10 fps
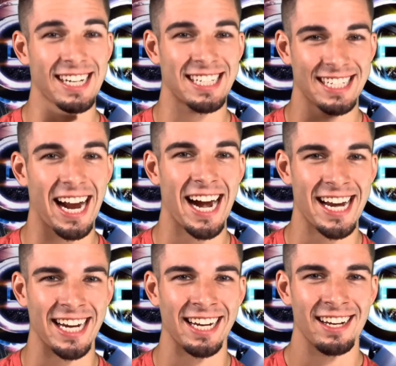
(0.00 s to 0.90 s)

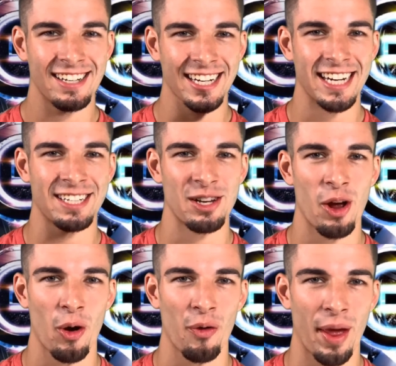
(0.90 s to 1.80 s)
exciting to get to
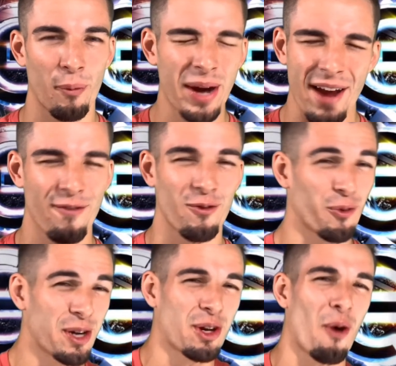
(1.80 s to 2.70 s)
know that we
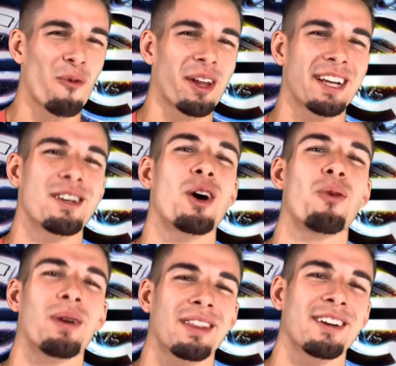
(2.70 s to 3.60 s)
don't really know
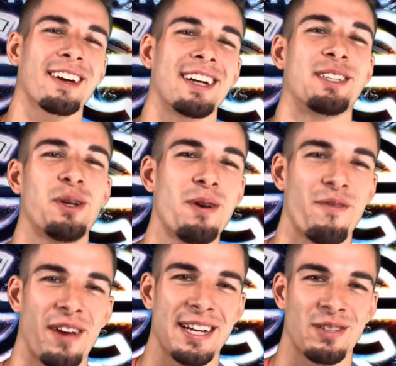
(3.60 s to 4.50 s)
what they're gonna do in
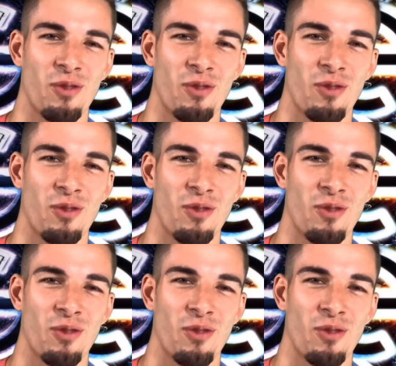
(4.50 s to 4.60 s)
Phase